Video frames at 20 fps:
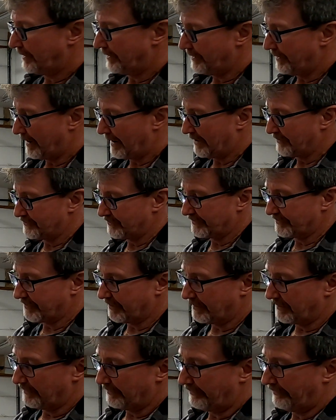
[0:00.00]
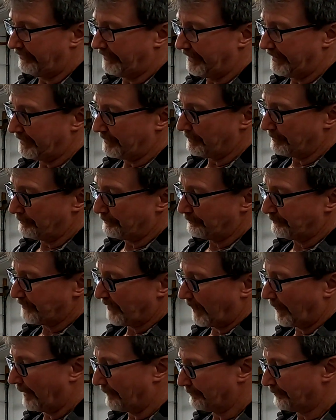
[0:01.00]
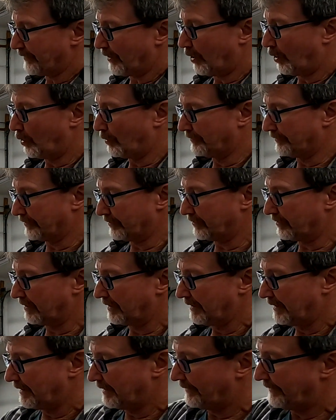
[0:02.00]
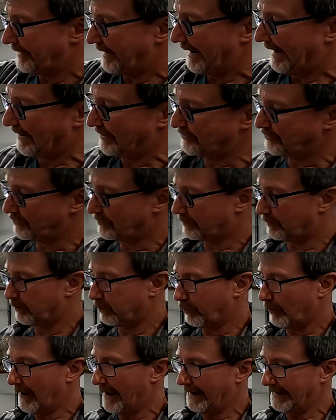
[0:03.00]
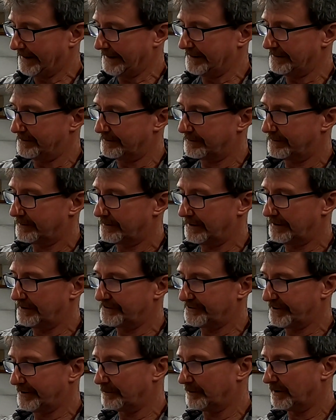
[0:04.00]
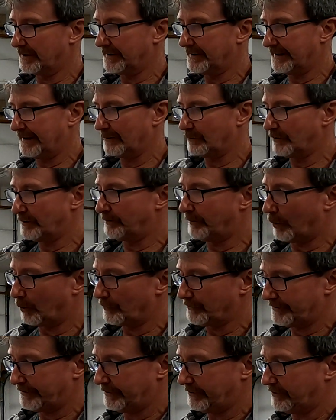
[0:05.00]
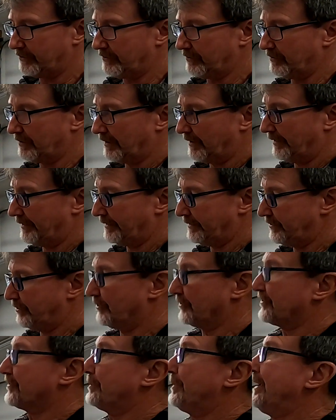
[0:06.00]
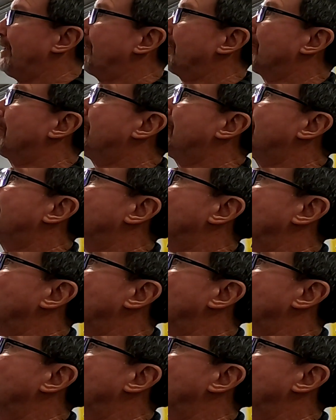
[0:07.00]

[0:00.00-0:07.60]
The notch is going to fit over the actual bracket assembly that would bolt to your spindle.